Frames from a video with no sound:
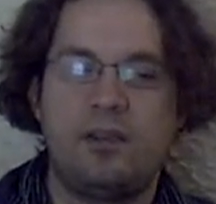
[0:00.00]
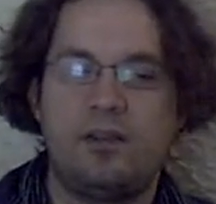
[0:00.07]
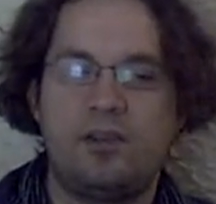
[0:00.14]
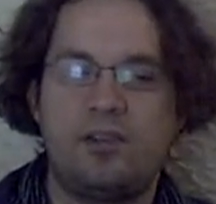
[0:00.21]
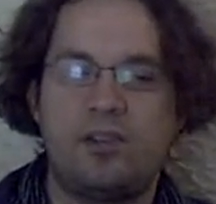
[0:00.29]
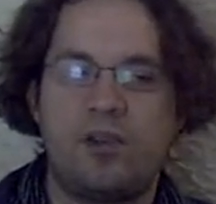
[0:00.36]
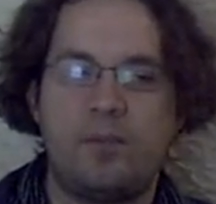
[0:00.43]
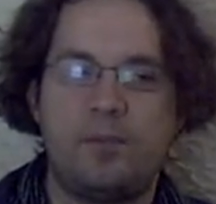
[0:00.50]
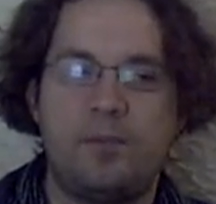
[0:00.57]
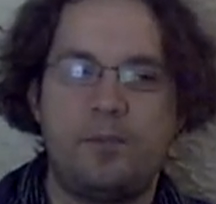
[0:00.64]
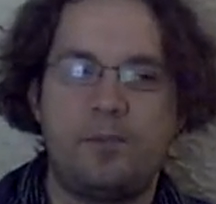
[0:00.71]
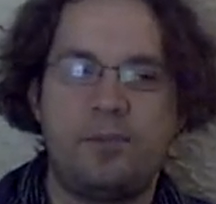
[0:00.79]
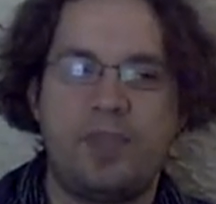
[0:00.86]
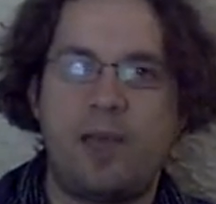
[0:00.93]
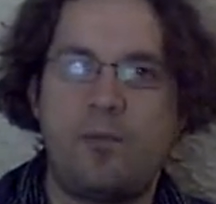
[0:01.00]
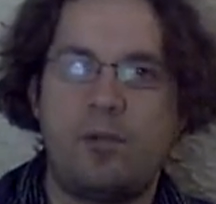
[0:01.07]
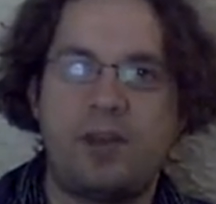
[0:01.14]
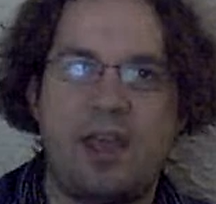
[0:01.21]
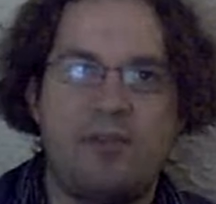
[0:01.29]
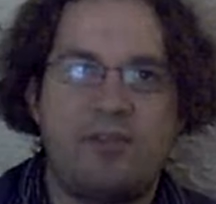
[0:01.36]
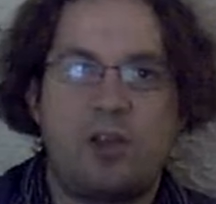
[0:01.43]
So that would
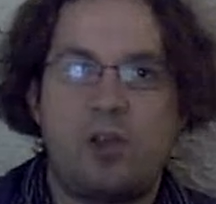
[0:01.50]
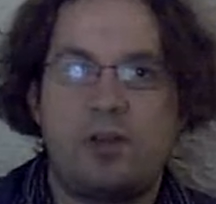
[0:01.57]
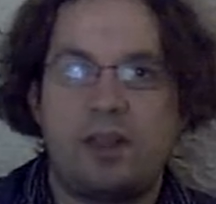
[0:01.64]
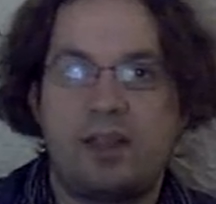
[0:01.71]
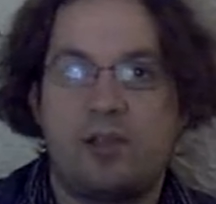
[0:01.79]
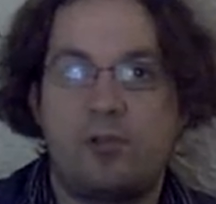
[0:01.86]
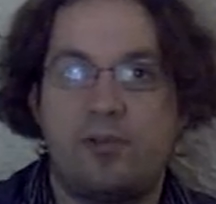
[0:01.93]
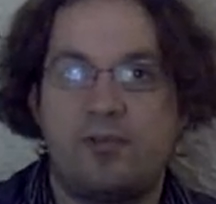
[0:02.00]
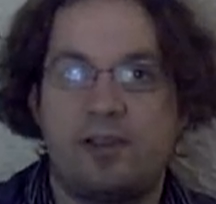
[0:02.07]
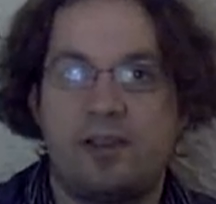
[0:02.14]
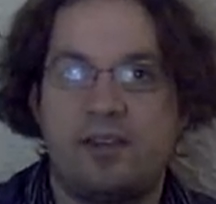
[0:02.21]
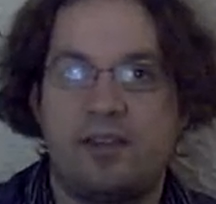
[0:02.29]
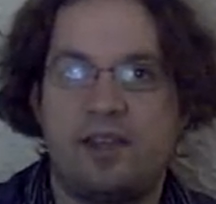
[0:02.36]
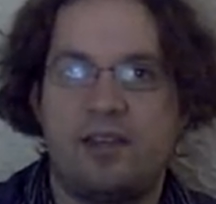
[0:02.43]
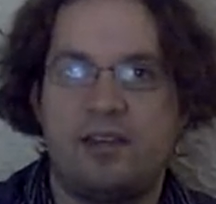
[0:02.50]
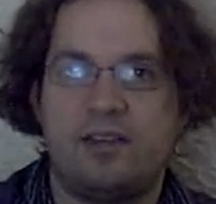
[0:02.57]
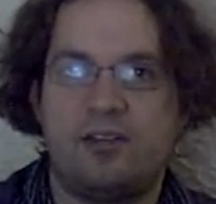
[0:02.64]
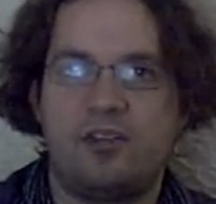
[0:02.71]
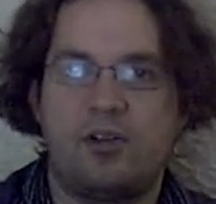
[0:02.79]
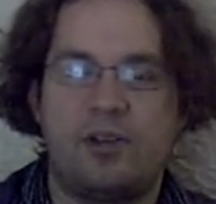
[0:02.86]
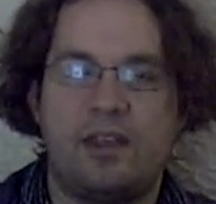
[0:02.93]
have a coding equivalent. It,
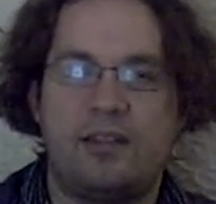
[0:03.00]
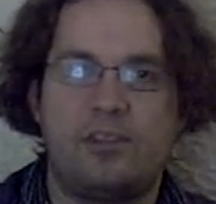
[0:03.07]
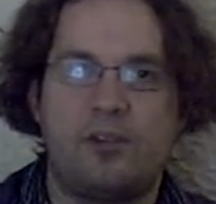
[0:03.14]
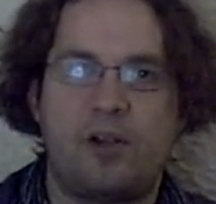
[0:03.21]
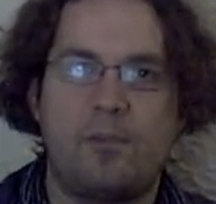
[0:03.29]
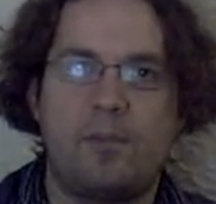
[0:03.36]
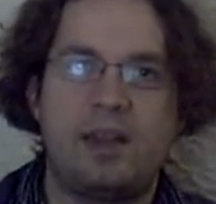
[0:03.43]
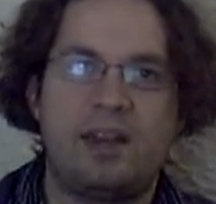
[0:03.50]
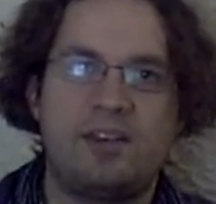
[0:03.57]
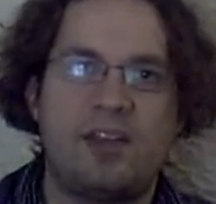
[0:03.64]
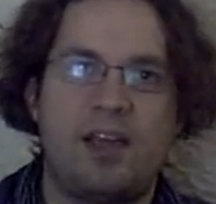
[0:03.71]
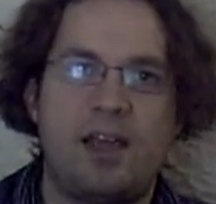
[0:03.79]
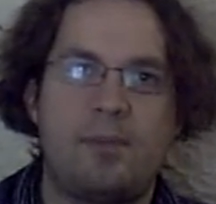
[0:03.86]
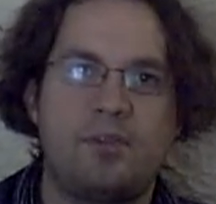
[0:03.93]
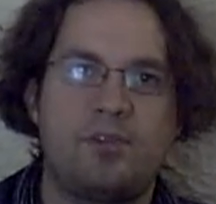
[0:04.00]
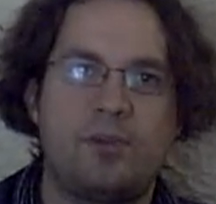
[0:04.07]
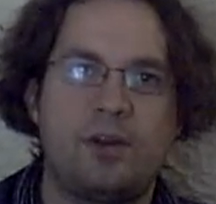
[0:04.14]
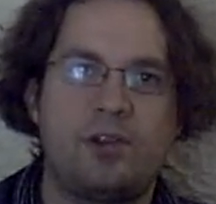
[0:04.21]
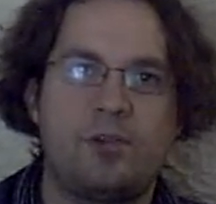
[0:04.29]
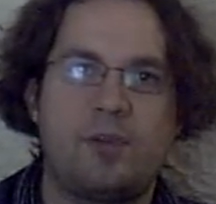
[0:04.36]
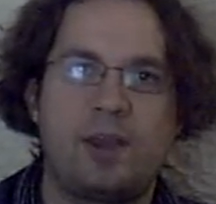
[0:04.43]
there, it, there are many times when
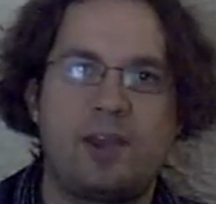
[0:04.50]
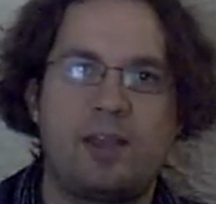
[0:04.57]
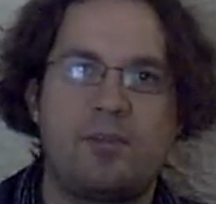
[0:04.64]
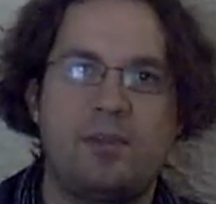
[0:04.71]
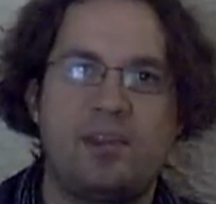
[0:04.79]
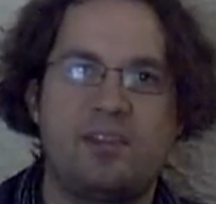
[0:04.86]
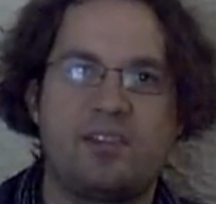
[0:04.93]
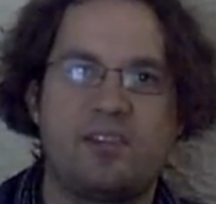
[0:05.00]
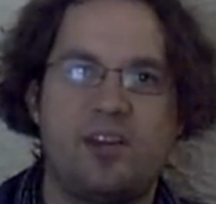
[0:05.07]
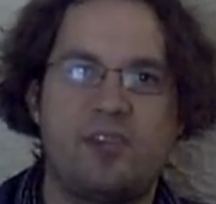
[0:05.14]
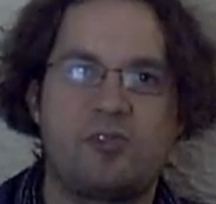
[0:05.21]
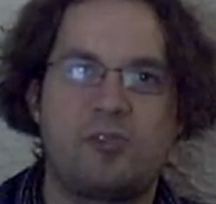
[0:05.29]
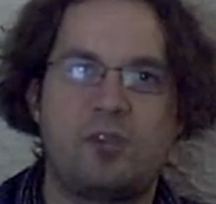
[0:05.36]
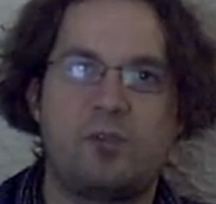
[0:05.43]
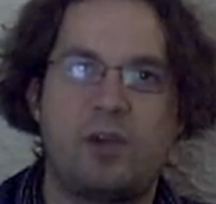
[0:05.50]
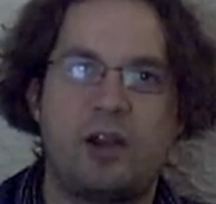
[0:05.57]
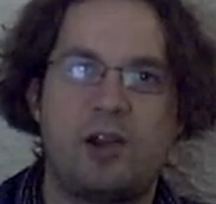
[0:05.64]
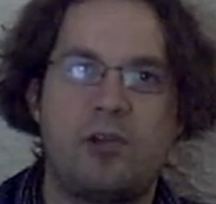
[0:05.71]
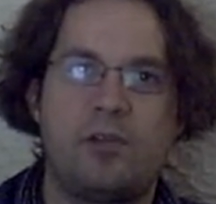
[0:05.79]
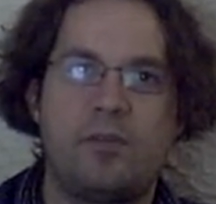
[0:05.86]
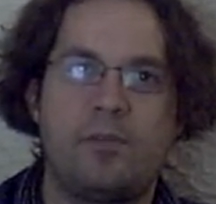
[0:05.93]
you're writing a piece of software where